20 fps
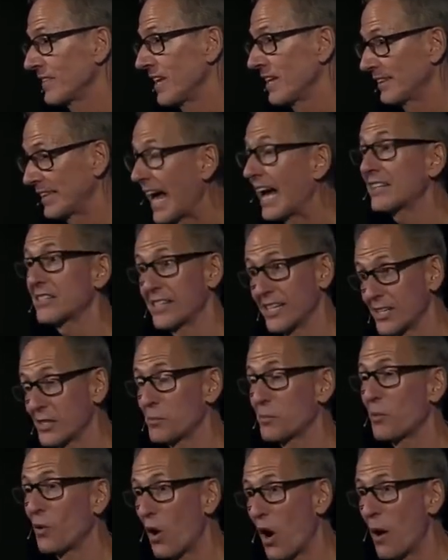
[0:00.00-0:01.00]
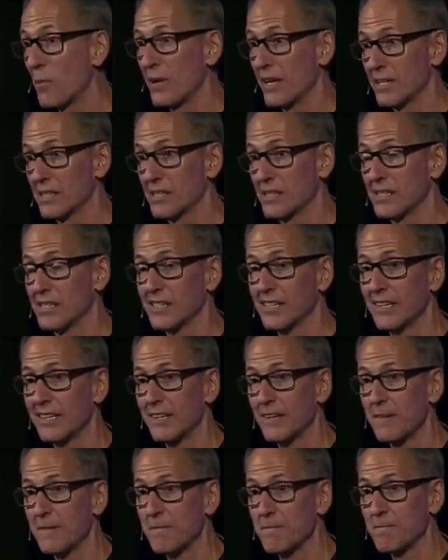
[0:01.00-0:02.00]
That's his promise.
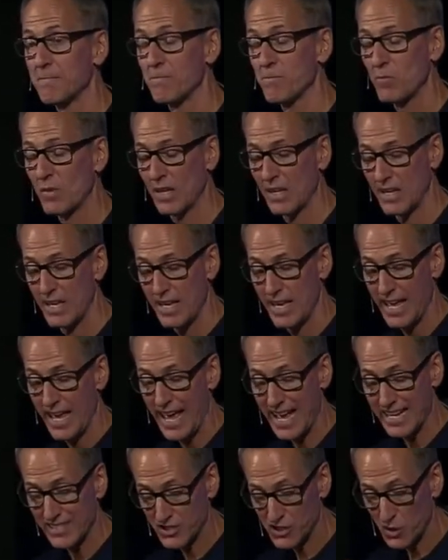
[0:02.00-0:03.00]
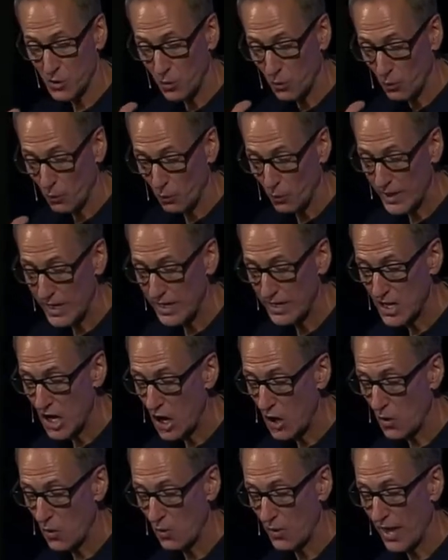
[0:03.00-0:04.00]
And so we
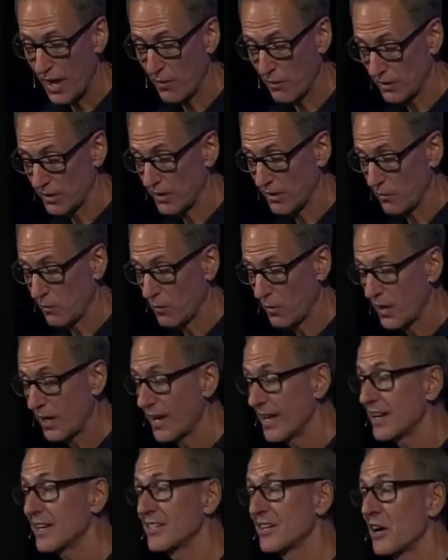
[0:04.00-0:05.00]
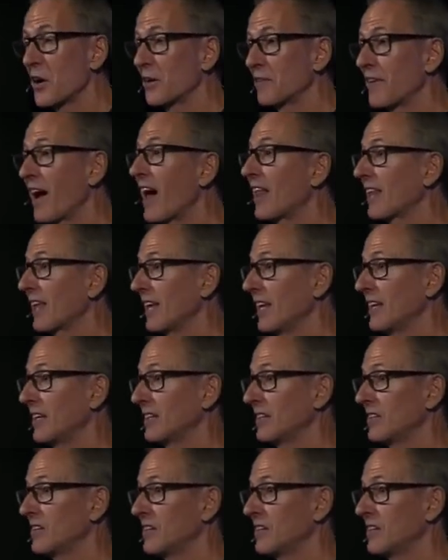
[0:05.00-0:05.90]
know that we're in a dark valley.